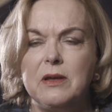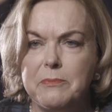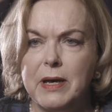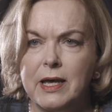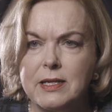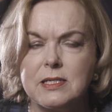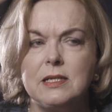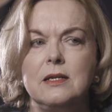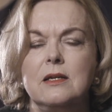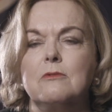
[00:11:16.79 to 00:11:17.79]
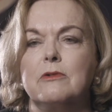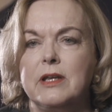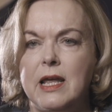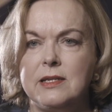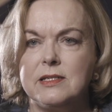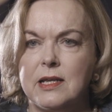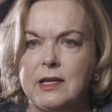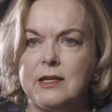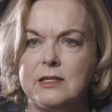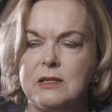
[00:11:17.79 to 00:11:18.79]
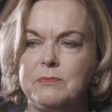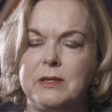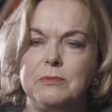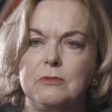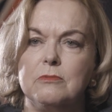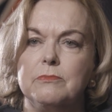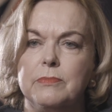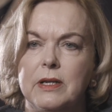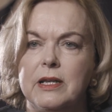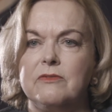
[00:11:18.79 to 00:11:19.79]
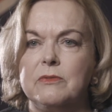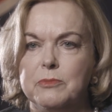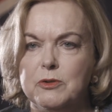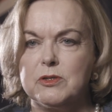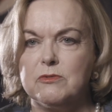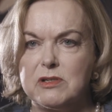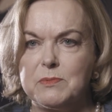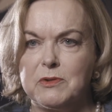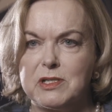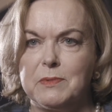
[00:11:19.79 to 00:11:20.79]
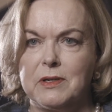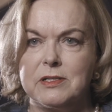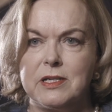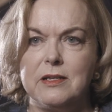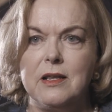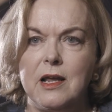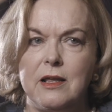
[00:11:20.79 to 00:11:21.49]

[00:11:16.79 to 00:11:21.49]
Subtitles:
But what you can say is that people believe in personal responsibility.